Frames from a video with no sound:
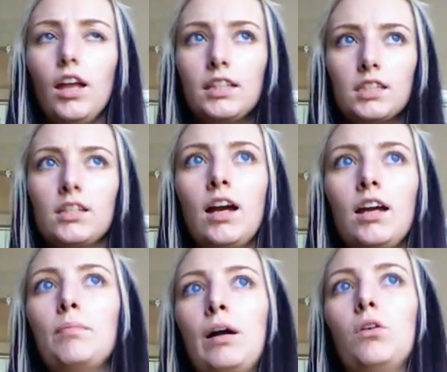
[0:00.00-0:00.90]
it's
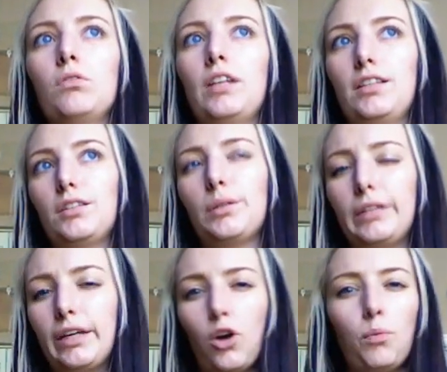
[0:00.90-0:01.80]
not about
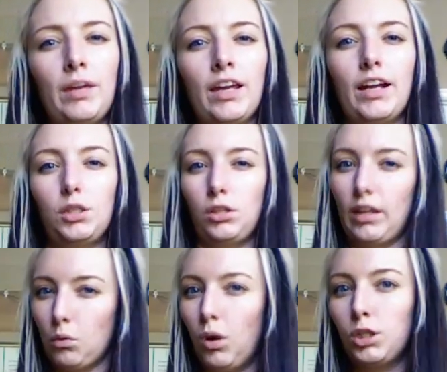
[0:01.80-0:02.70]
necessarily coping. I should
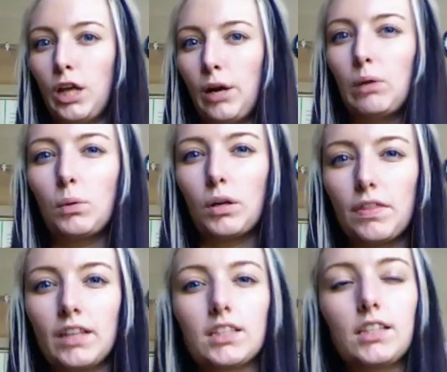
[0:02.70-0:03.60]
like watch how I word
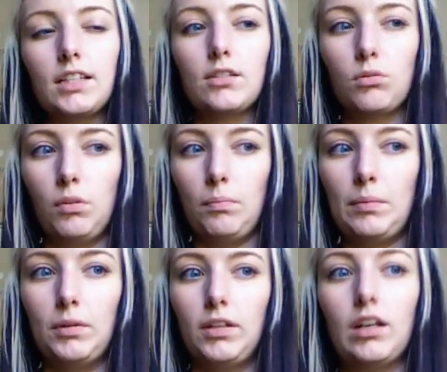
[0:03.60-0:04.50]
things, because I don't want
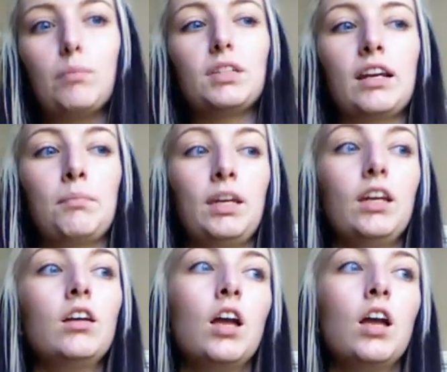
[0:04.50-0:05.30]
people to get upset at me.